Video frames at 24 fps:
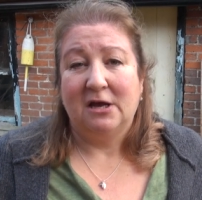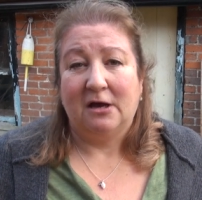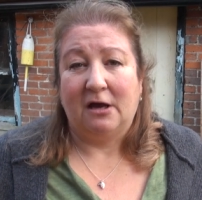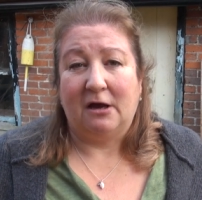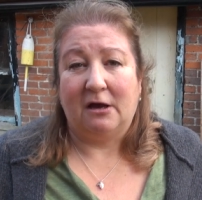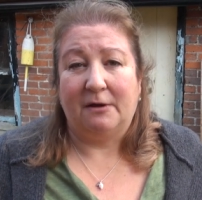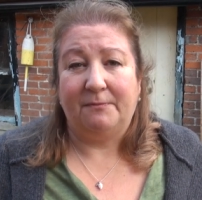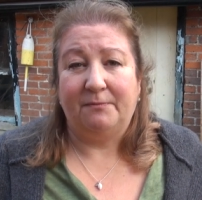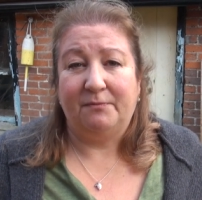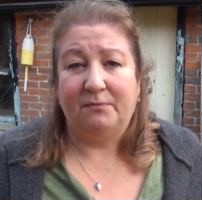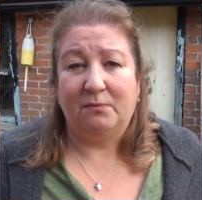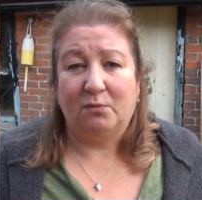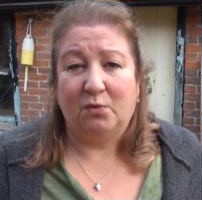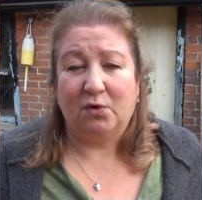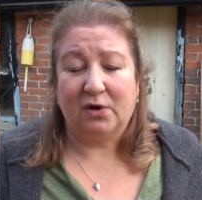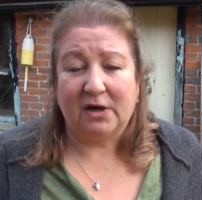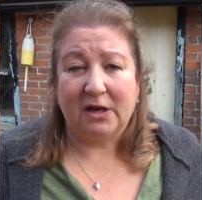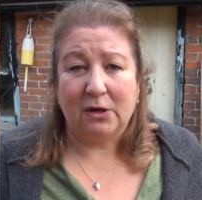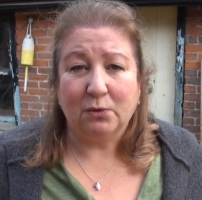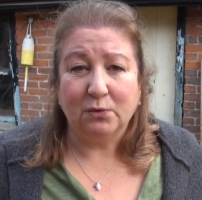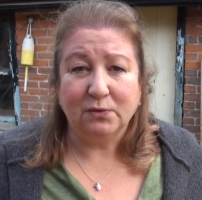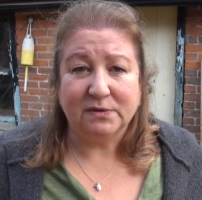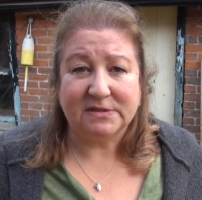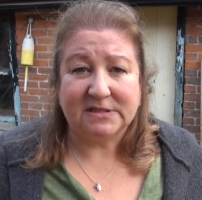Um, what
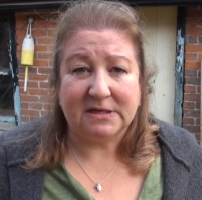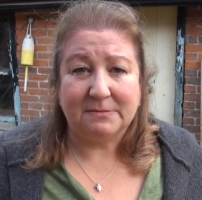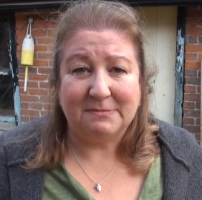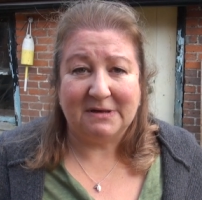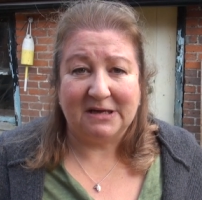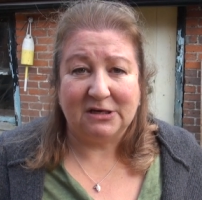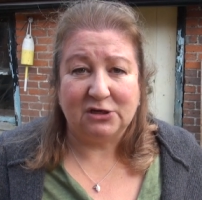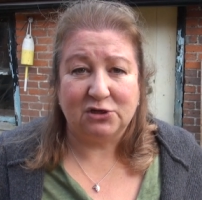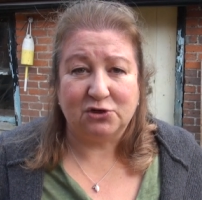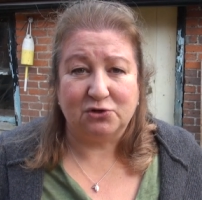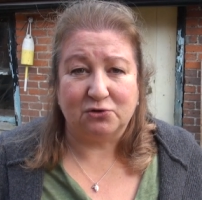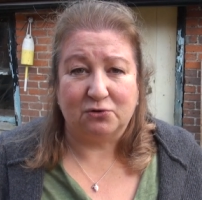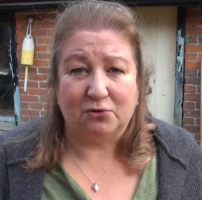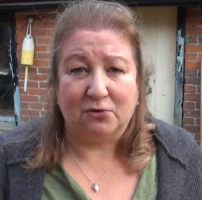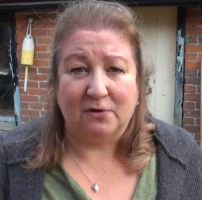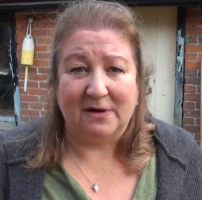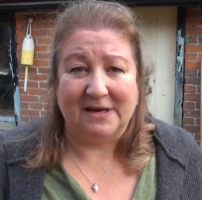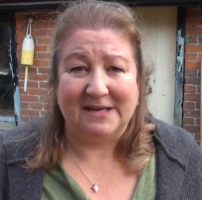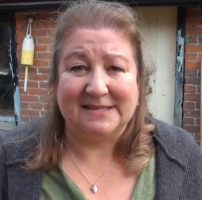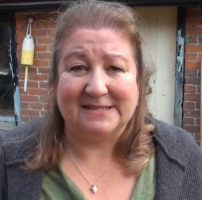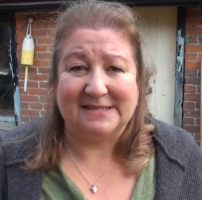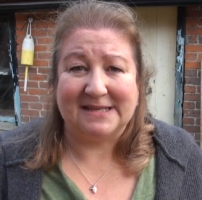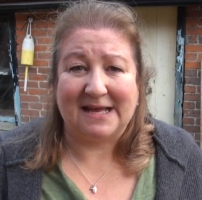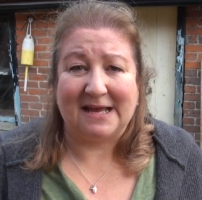I also make sure
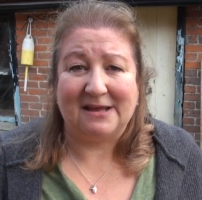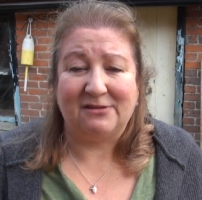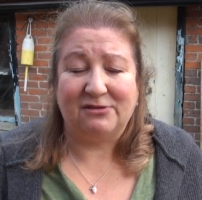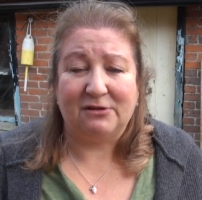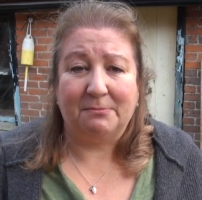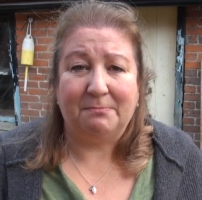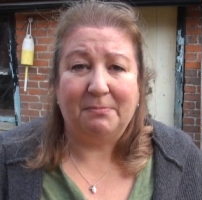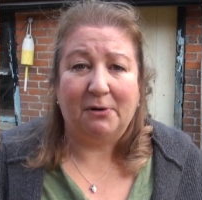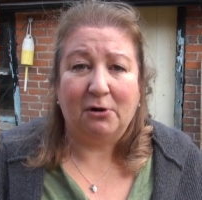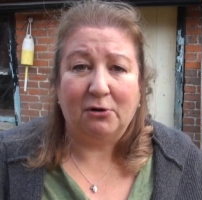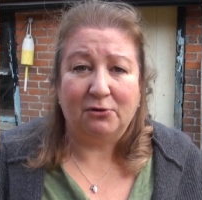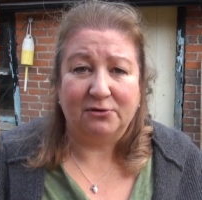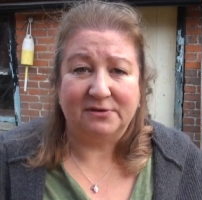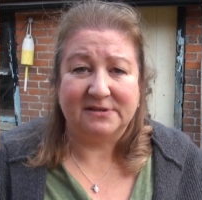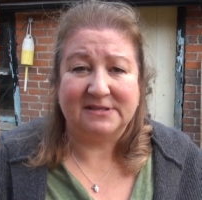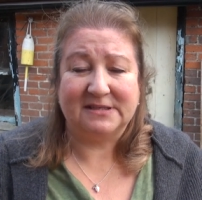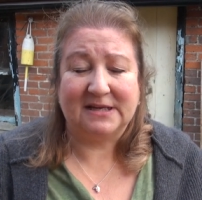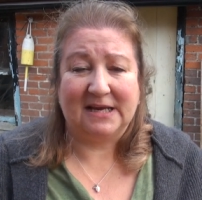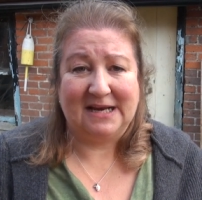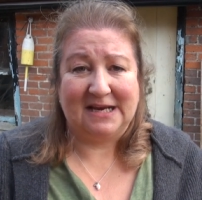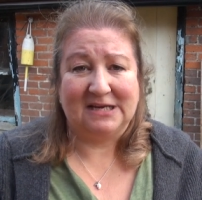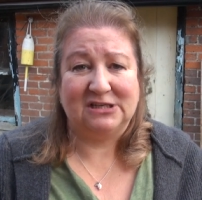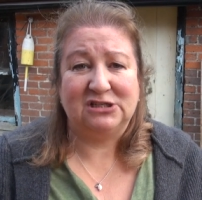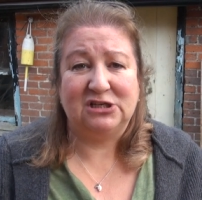is that the pots
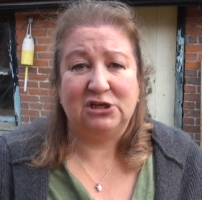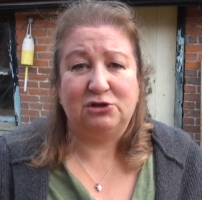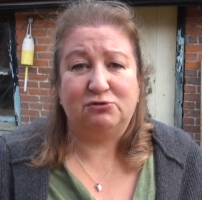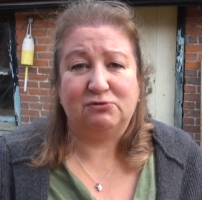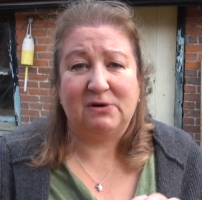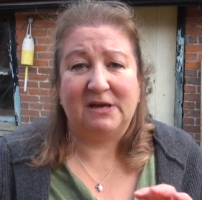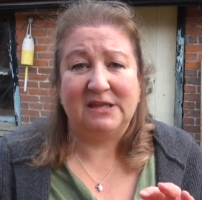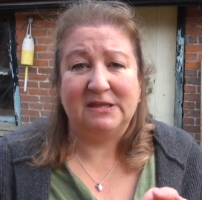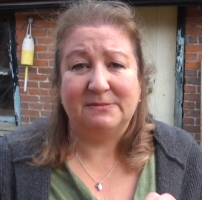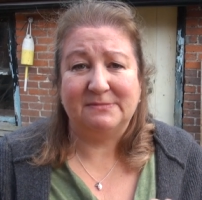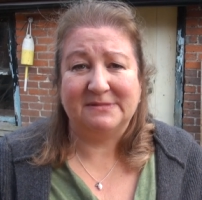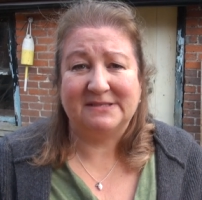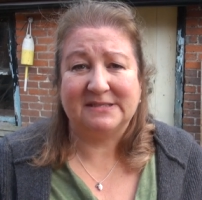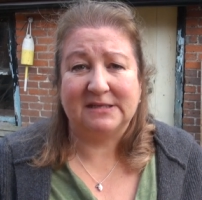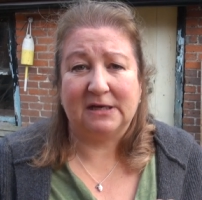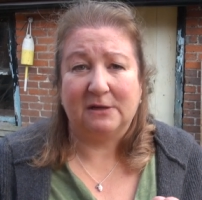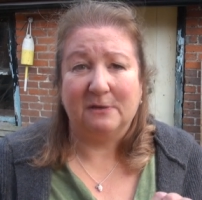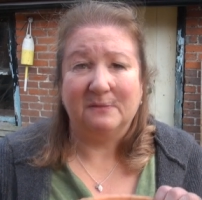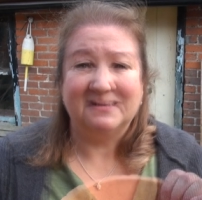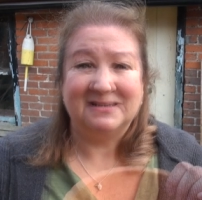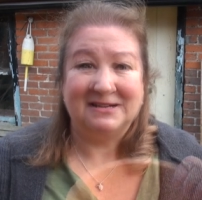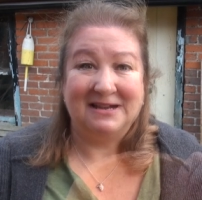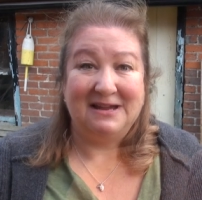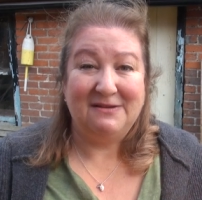can actually drain
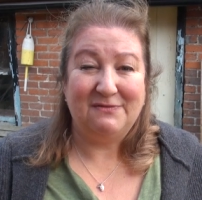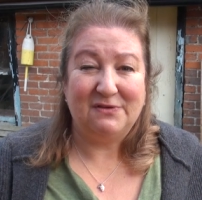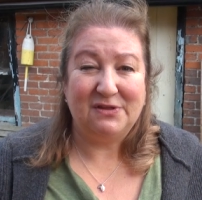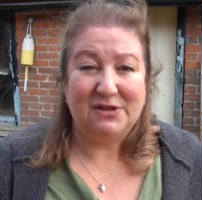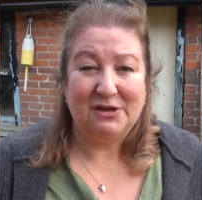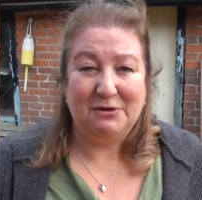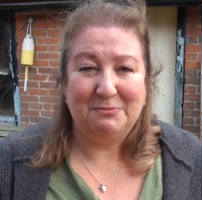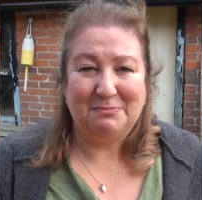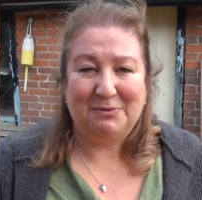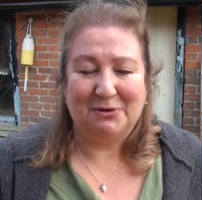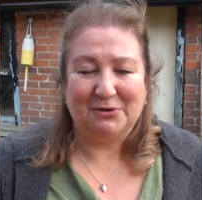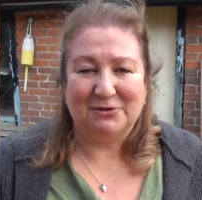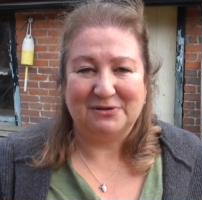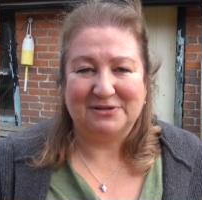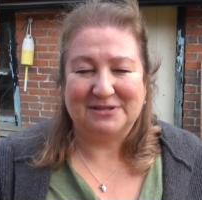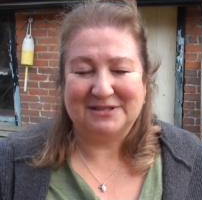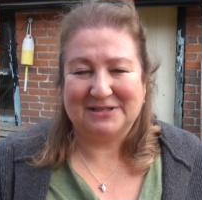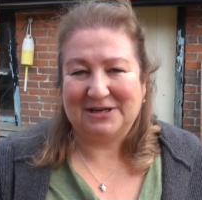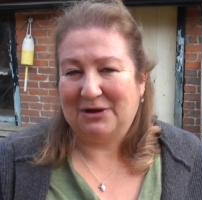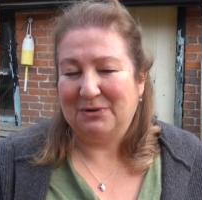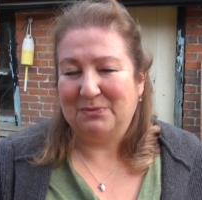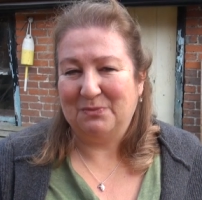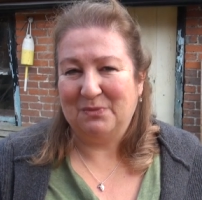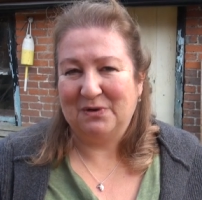themselves. So even though pots
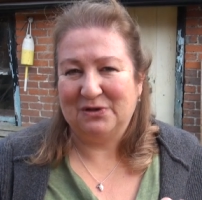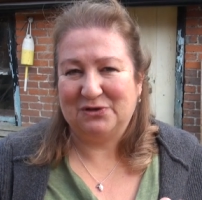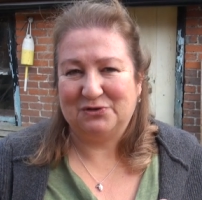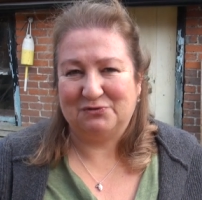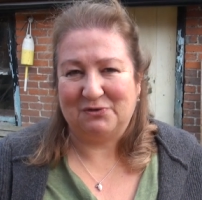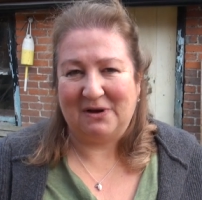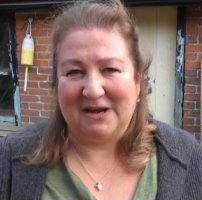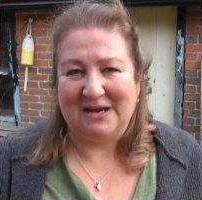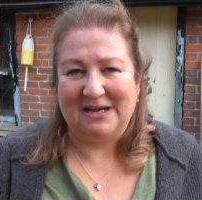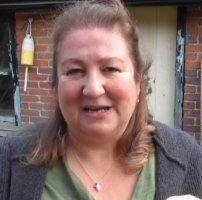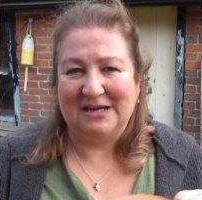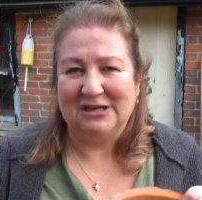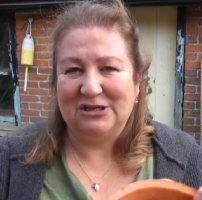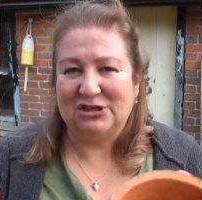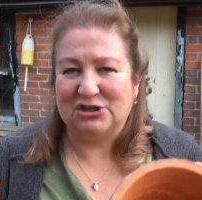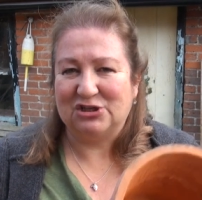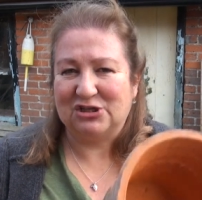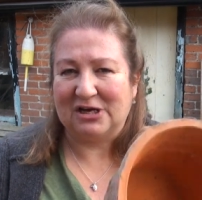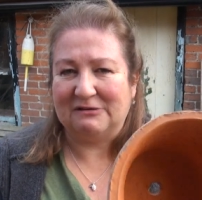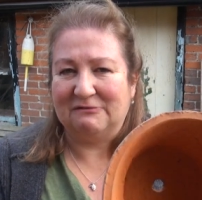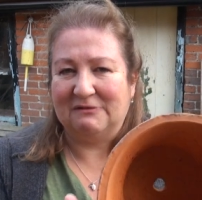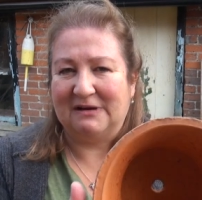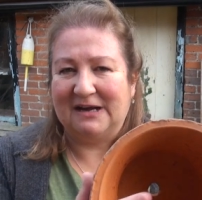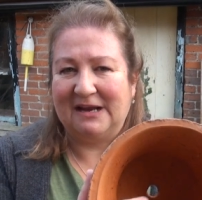come with drainage,
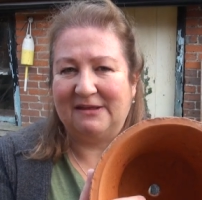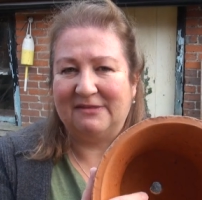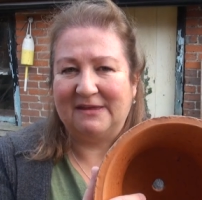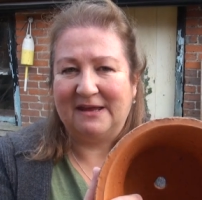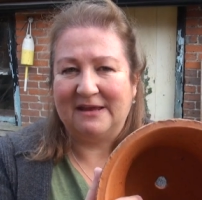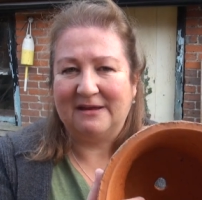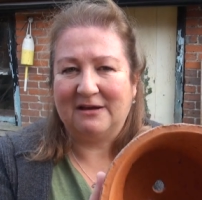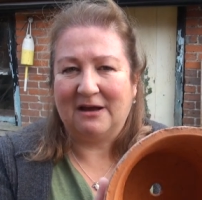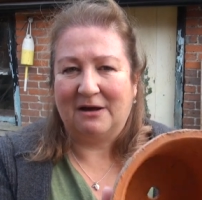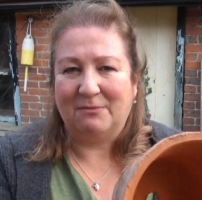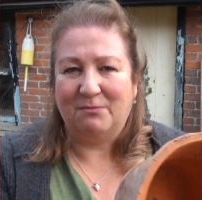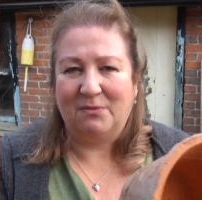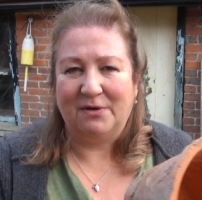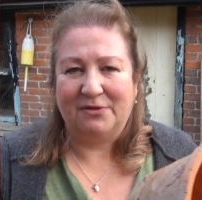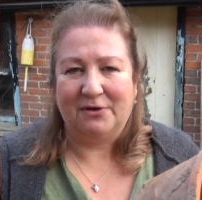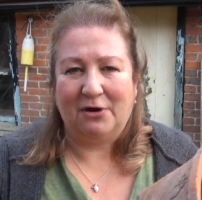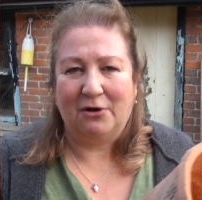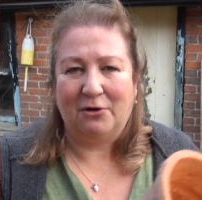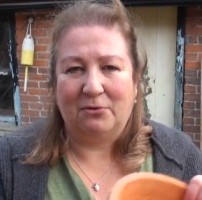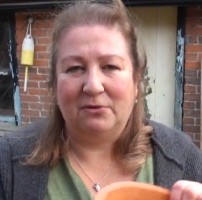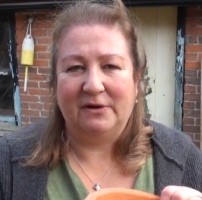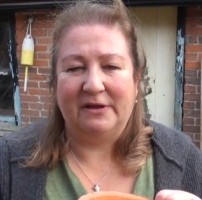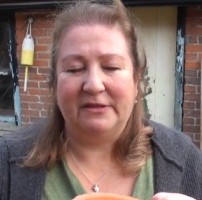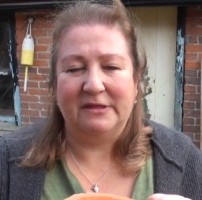generally they come with a
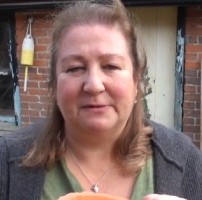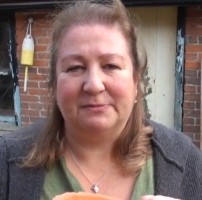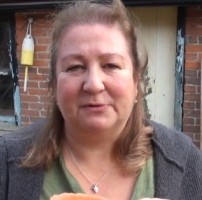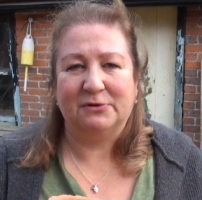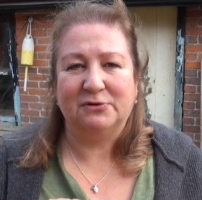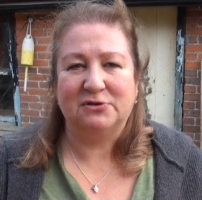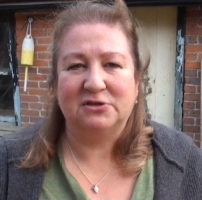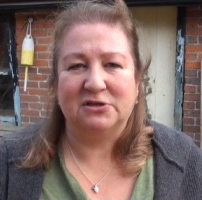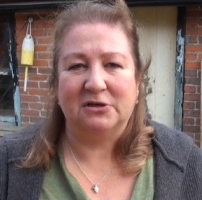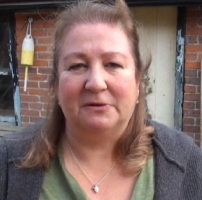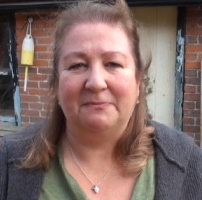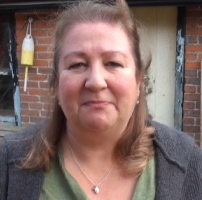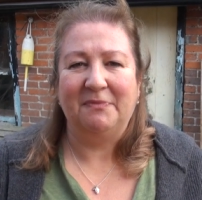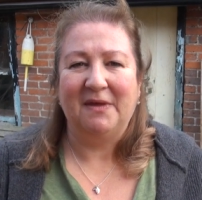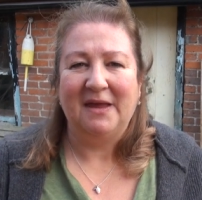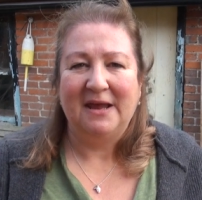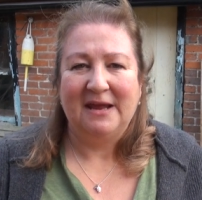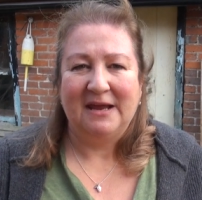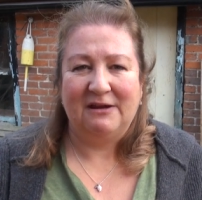hole in the bottom.